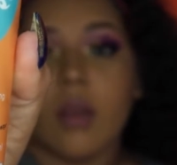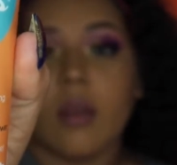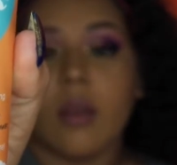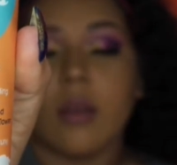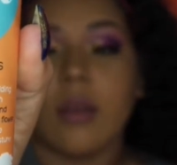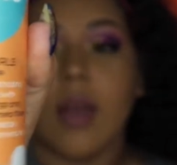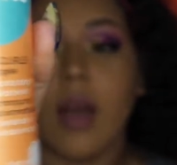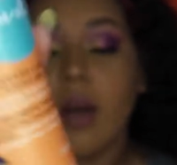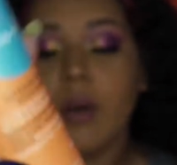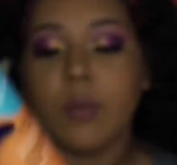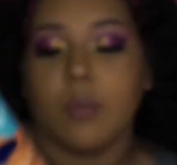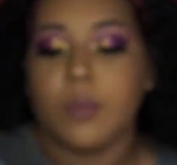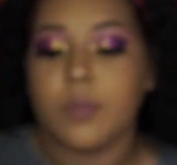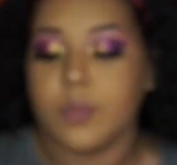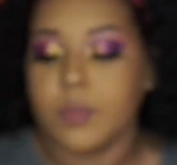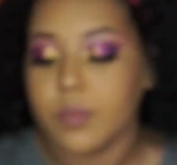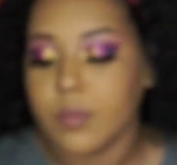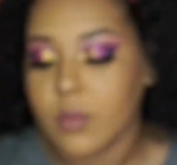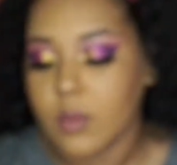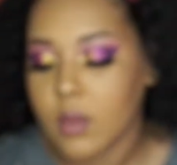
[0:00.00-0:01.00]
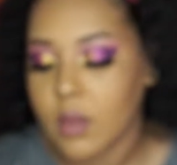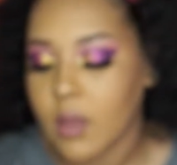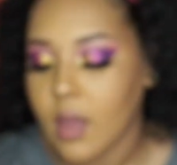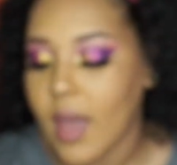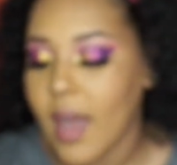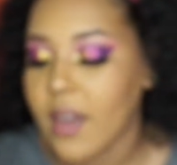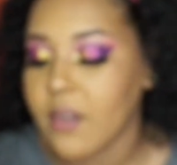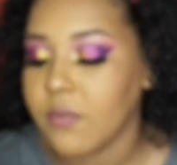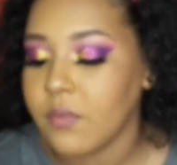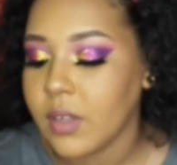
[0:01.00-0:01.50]
now
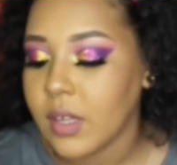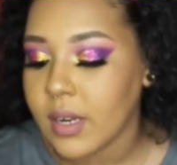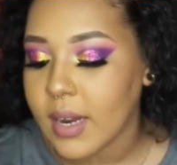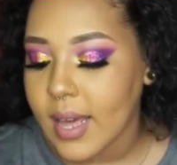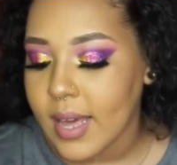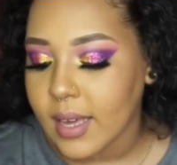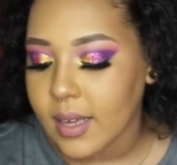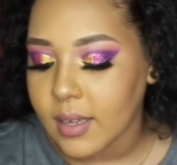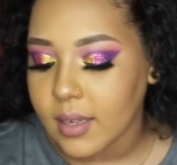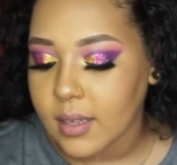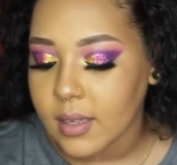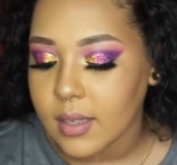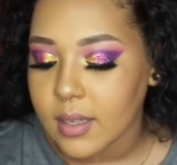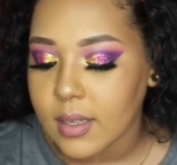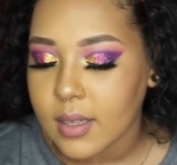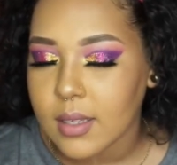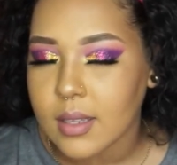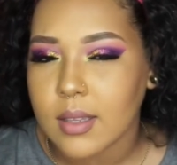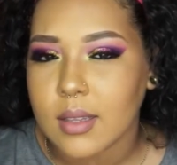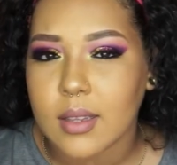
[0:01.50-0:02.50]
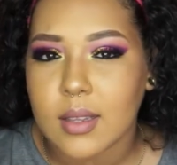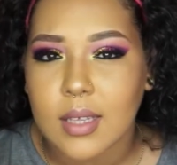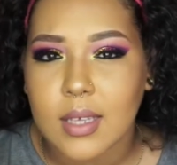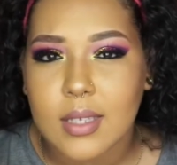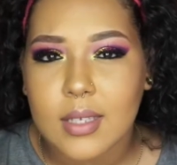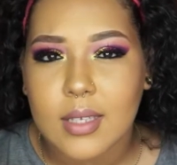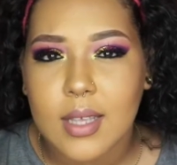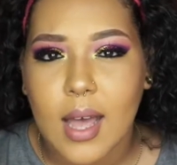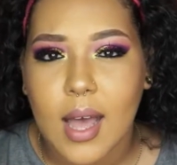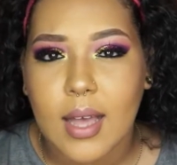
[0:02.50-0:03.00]
I feel like
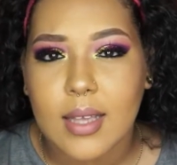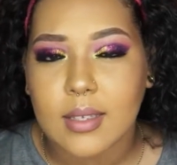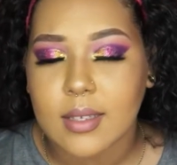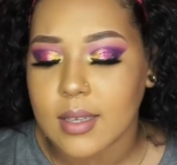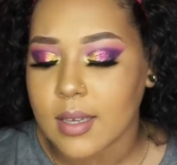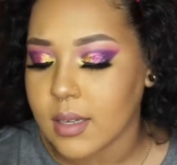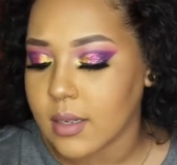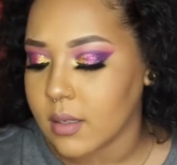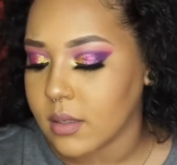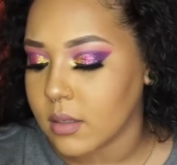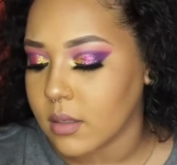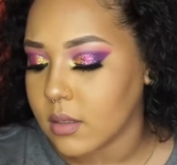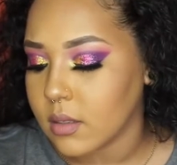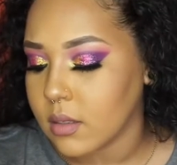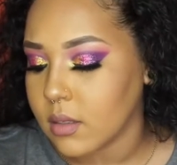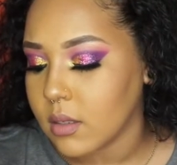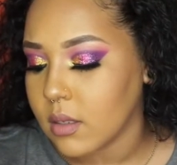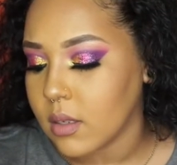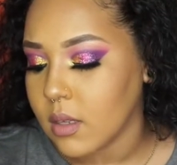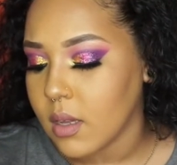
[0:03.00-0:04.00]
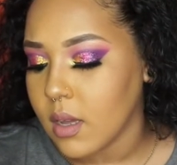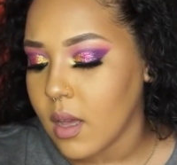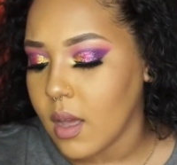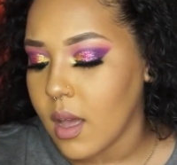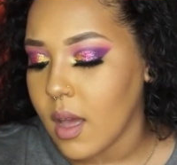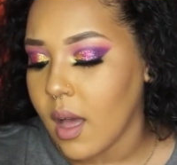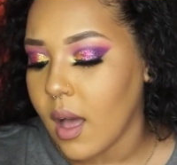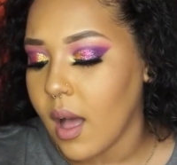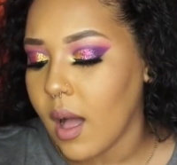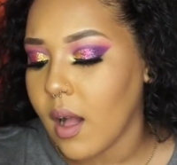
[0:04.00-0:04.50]
this has in
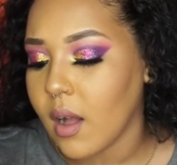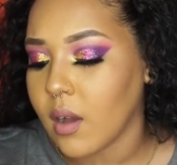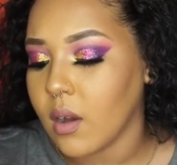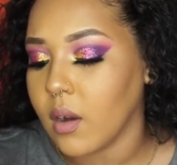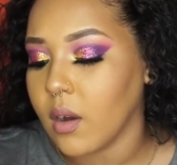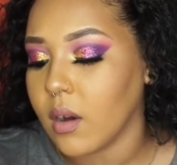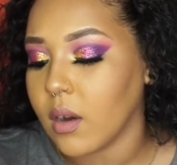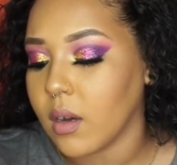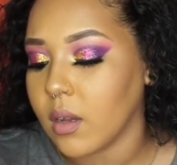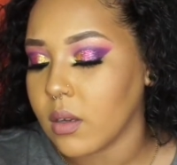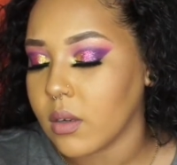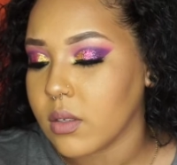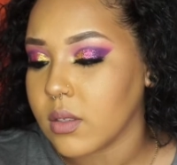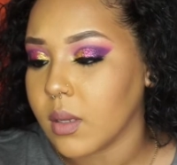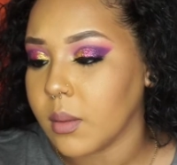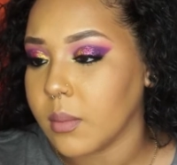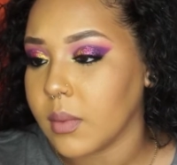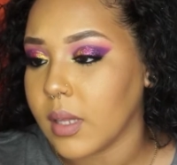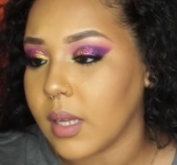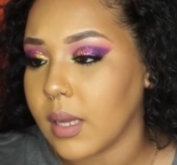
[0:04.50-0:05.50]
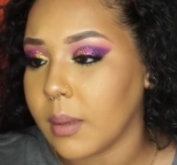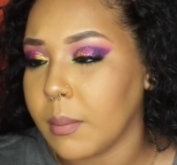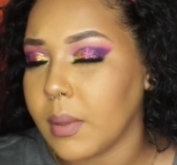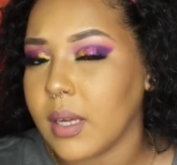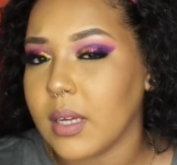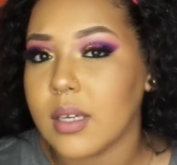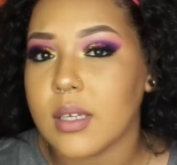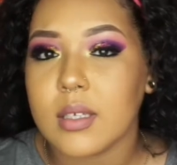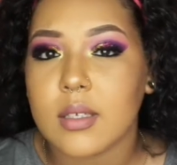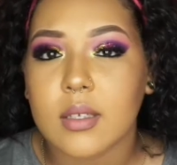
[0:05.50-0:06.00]
alcohol or something
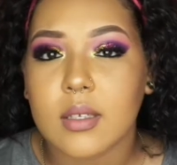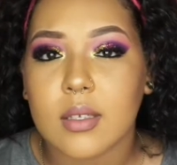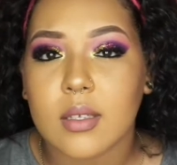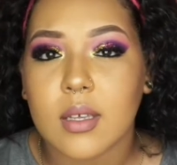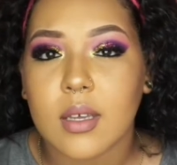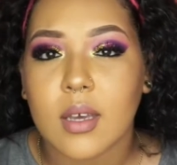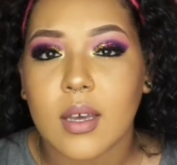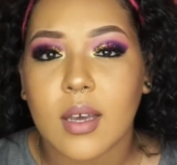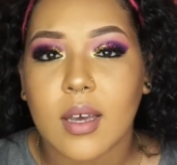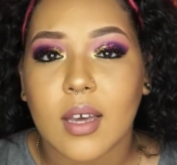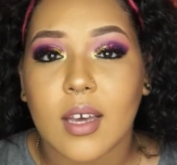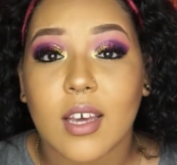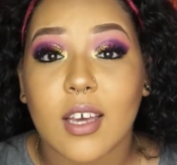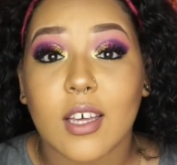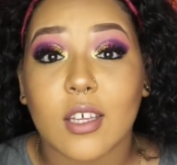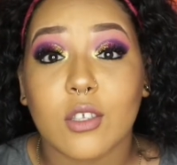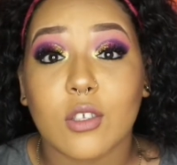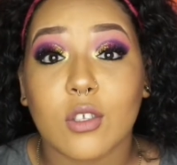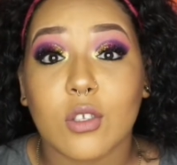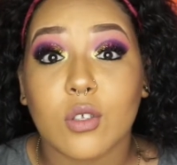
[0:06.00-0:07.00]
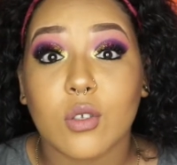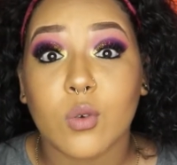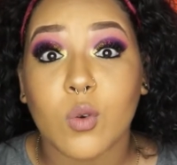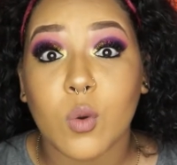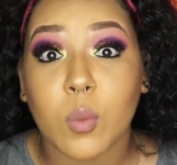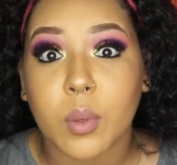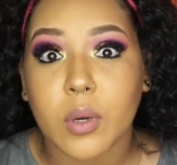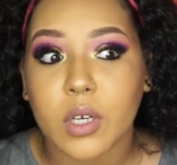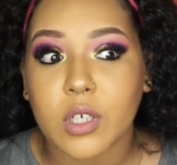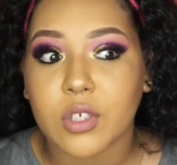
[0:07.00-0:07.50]
because it's
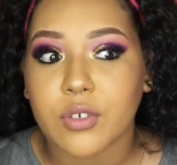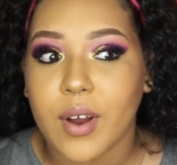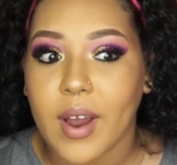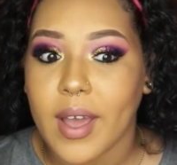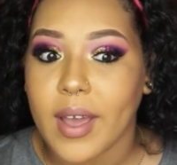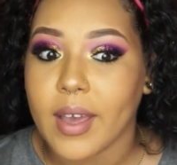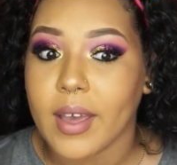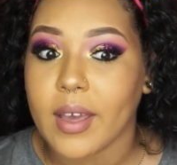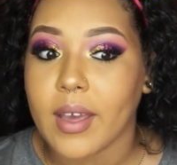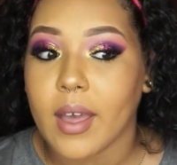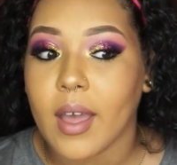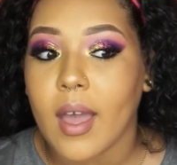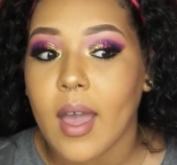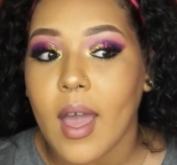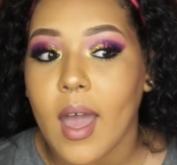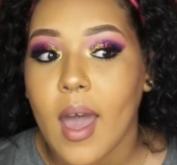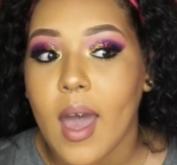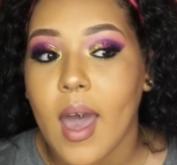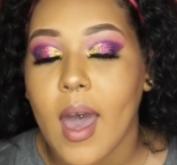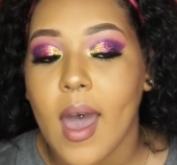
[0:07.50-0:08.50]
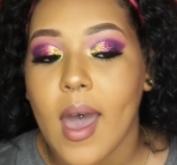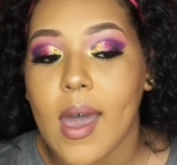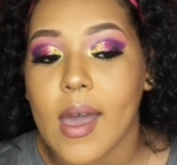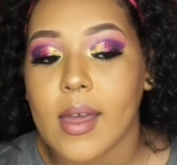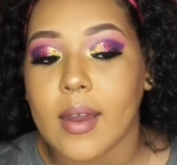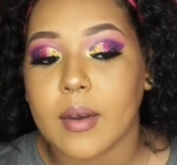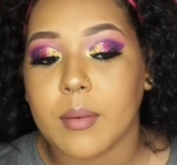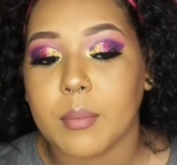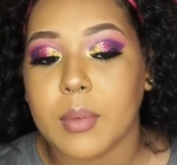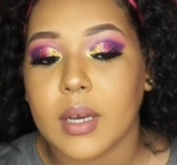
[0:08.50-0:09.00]
super drying
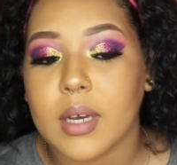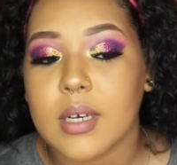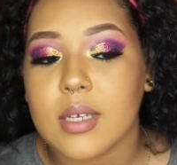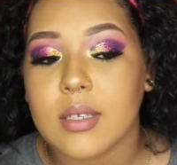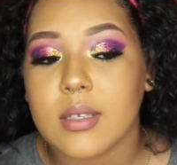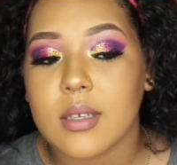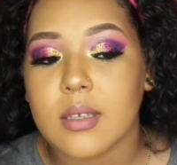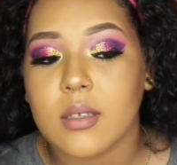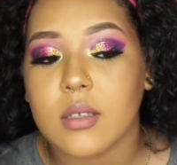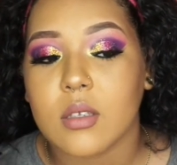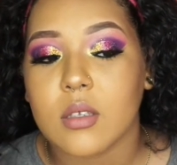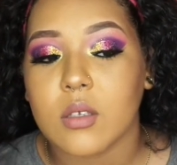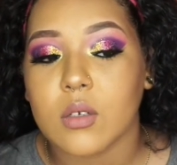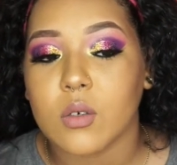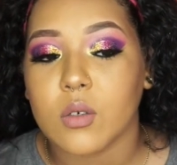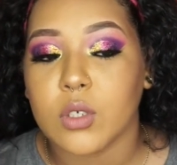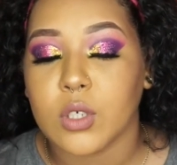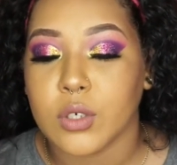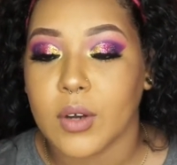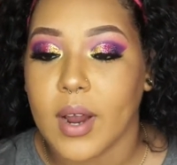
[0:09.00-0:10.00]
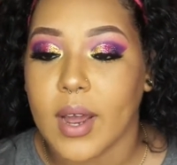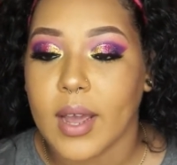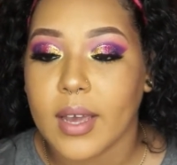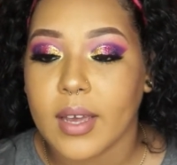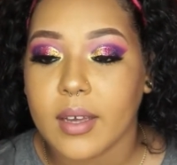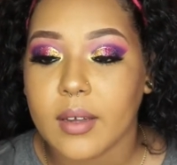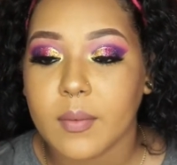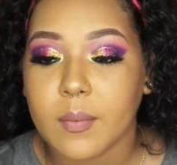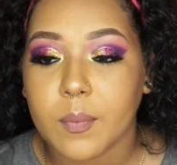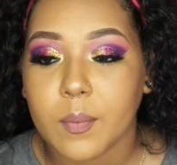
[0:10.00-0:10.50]
and because it's so
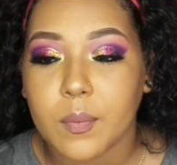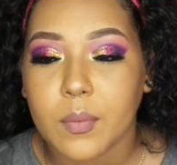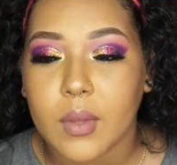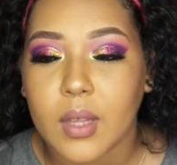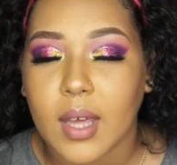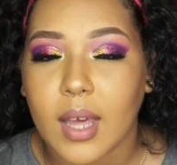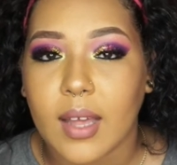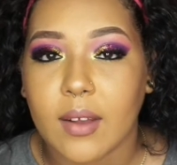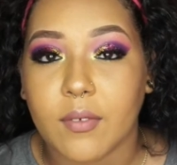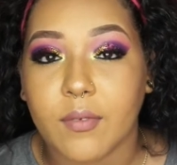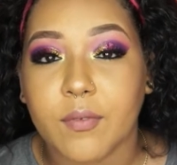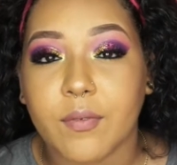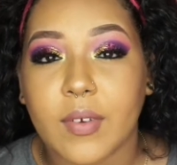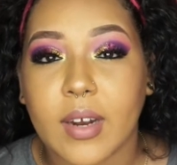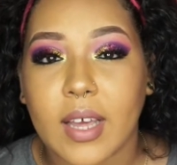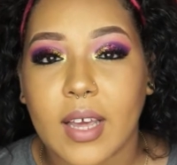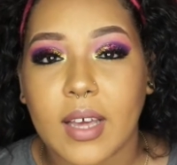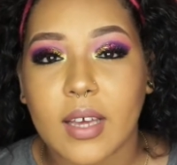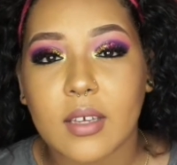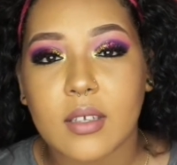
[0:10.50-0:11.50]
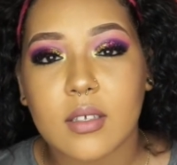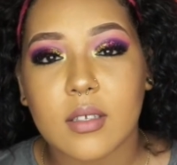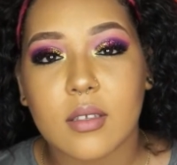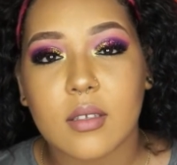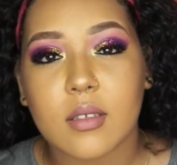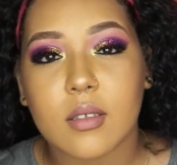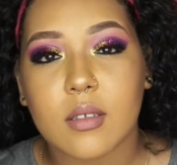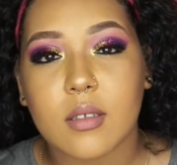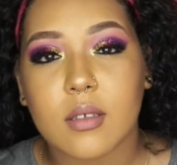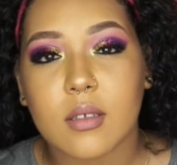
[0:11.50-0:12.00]
drying it
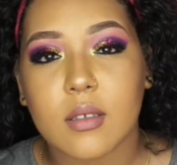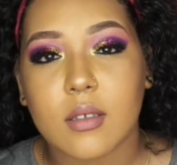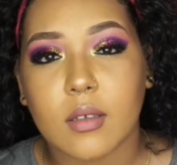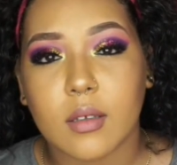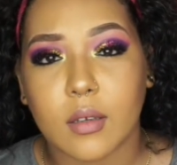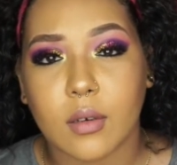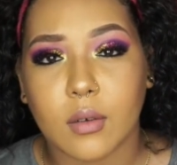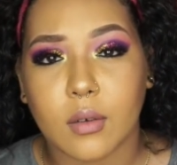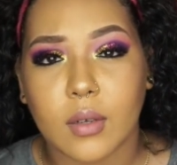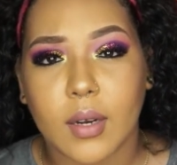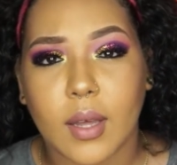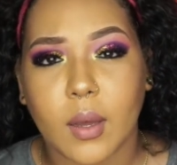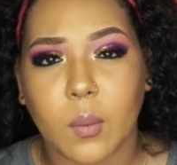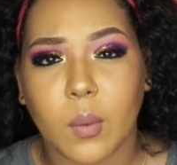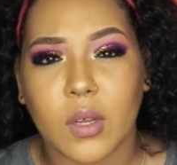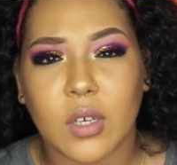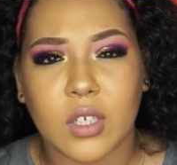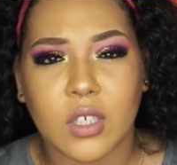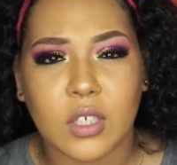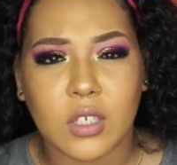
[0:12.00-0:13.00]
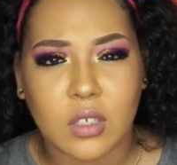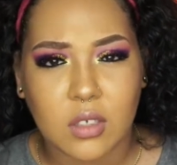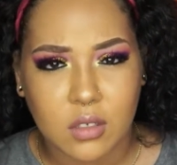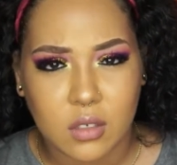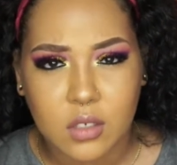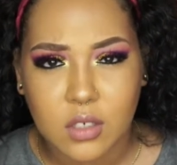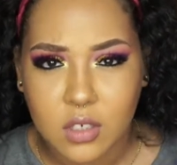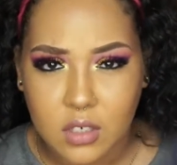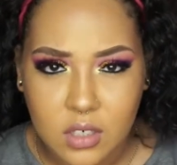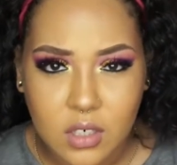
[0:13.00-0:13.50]
flakes you know like when
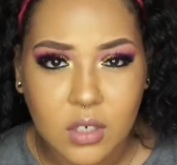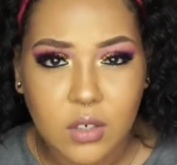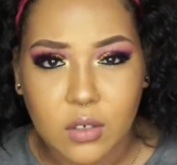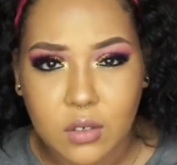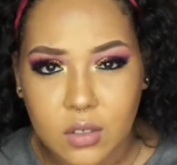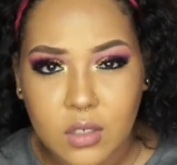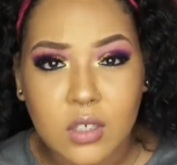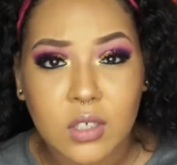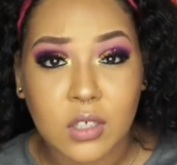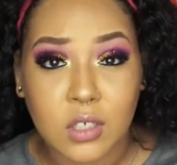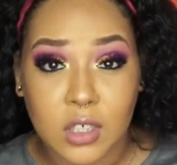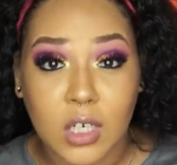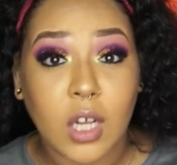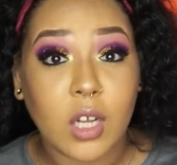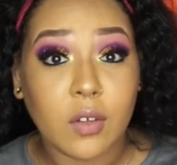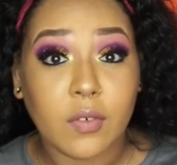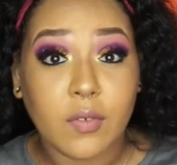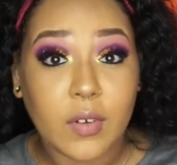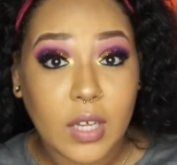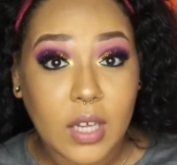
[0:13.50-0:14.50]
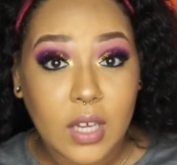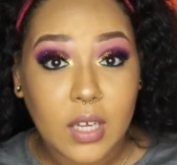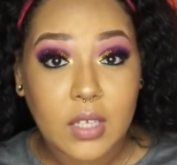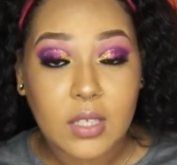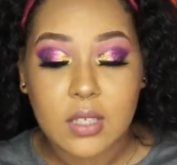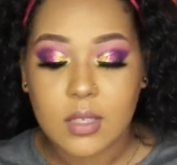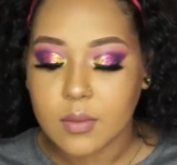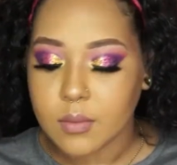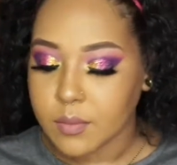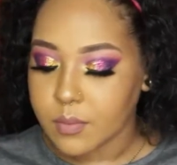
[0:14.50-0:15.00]
you know gel
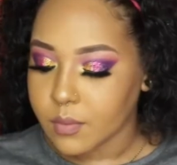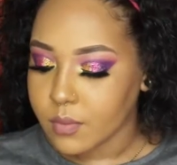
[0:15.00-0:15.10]
flakes